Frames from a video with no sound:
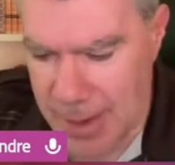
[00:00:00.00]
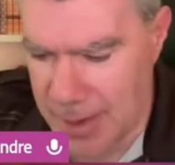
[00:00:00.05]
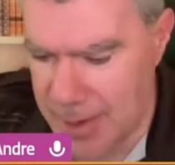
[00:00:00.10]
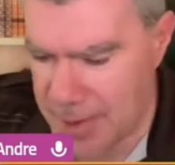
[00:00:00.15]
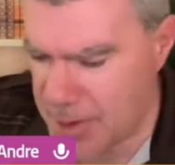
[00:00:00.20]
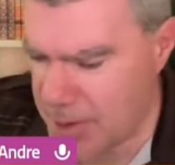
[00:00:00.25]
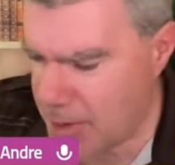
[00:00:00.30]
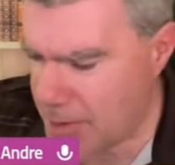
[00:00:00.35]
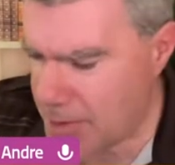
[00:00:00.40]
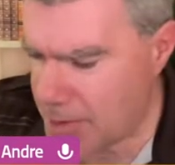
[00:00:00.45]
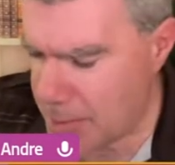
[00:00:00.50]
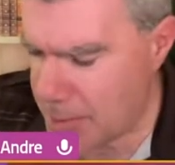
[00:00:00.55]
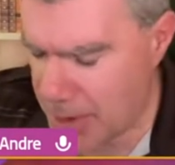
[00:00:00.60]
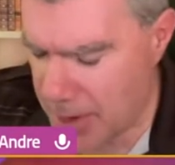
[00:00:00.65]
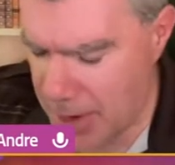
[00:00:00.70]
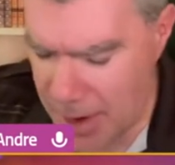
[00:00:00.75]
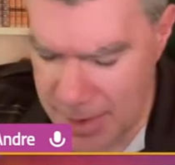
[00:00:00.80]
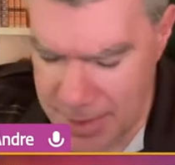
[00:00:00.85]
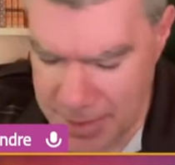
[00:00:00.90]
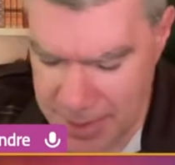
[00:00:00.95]
Let's throw some
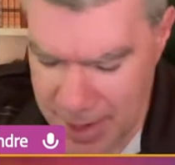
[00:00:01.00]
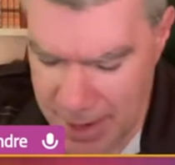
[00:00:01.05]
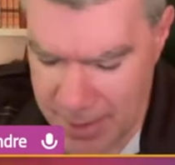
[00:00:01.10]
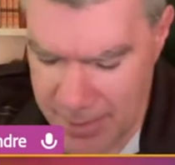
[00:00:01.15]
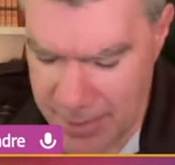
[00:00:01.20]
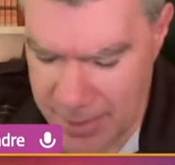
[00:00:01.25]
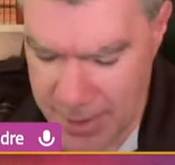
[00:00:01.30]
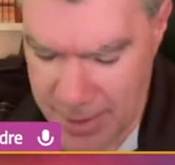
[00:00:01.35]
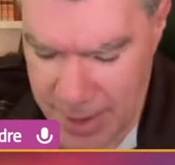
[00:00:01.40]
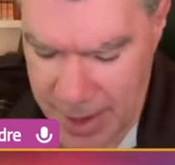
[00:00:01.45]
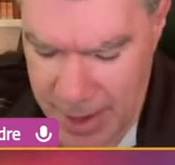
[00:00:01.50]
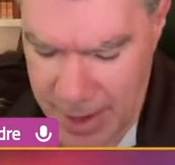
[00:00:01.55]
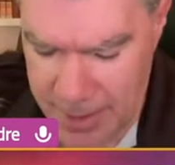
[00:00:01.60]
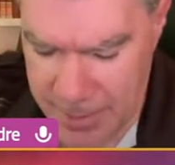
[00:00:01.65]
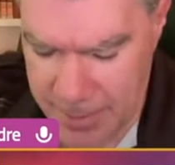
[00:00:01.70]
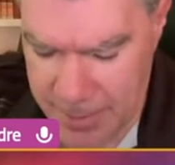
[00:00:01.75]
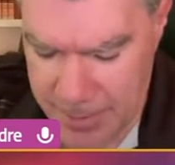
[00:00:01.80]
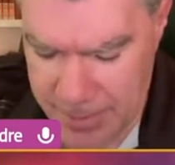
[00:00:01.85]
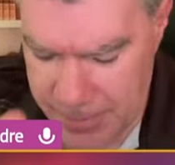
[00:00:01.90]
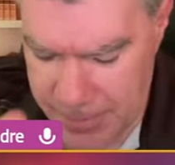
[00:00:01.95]
cards down for that,